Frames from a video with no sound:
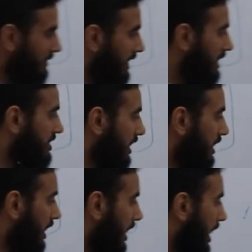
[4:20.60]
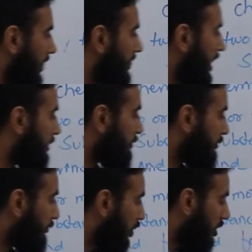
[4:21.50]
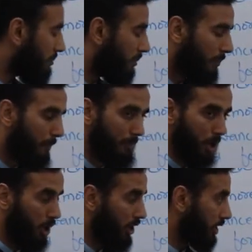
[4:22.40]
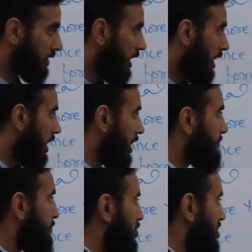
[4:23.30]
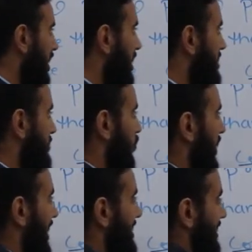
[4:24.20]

with each other and they will form product. It proceeds, we can